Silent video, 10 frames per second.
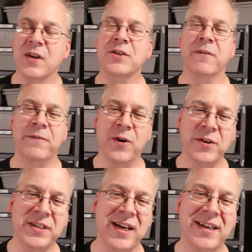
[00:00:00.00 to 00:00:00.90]
So
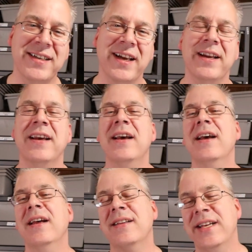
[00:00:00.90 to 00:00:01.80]
focus content.
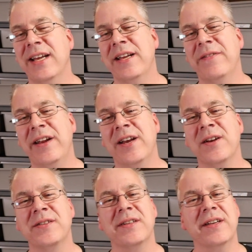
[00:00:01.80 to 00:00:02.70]
Daily
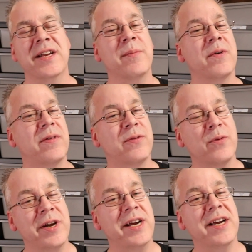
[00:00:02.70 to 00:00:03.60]
videos. Number
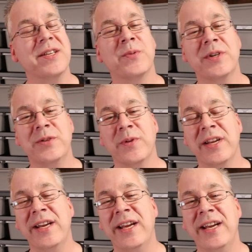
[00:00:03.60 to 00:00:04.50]
three is what you
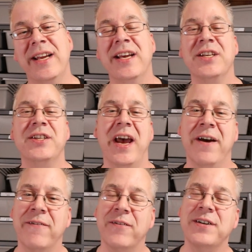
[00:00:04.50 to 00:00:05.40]
really need is
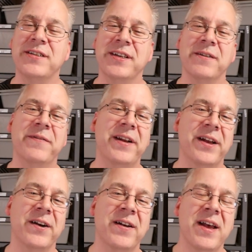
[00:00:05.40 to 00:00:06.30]
every single
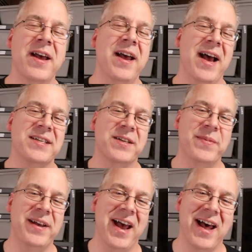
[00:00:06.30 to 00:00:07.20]
video has to
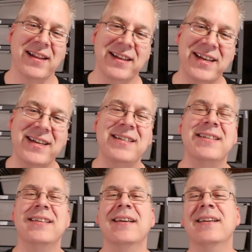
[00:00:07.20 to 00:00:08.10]
be at
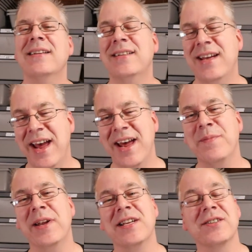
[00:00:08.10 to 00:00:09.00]
least
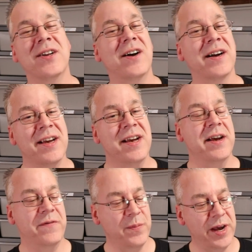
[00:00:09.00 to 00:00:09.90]
10 minutes long.
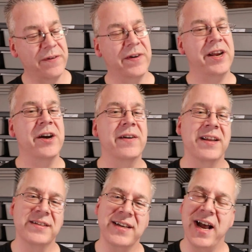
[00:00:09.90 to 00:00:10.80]
If you make a video and
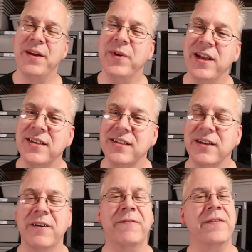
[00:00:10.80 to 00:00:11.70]
it's 9
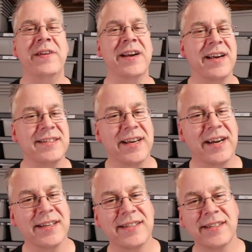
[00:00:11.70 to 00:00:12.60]
minutes and 59
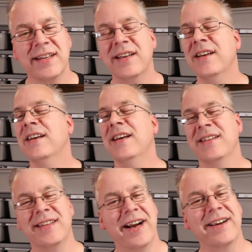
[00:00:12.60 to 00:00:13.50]
seconds,
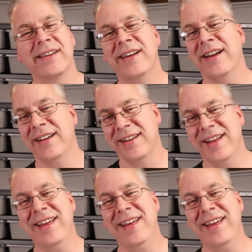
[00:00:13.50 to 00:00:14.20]
it's not going to cut it.